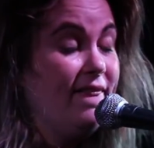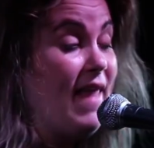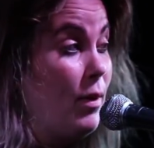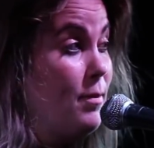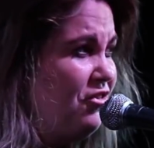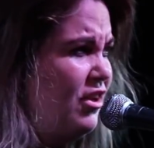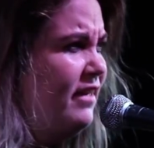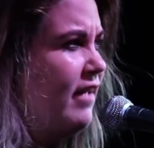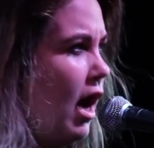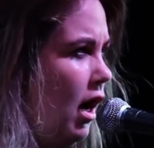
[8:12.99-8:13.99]
Now imagine
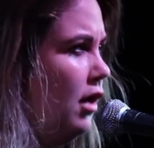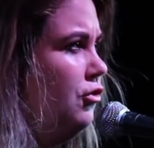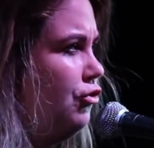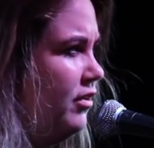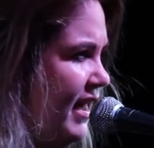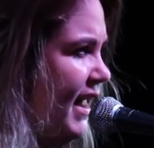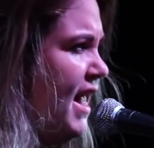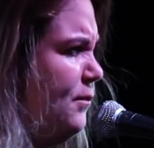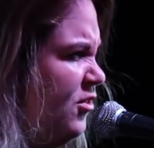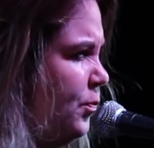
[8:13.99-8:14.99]
it's at 100 and it
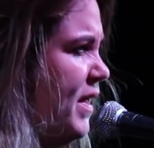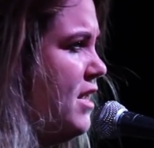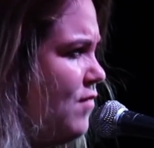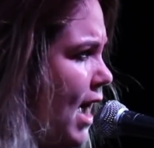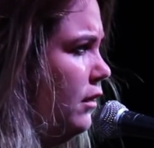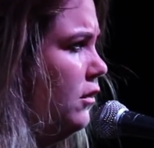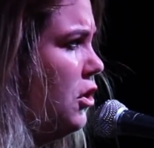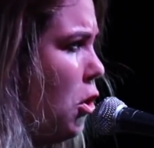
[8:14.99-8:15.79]
keeps spinning round,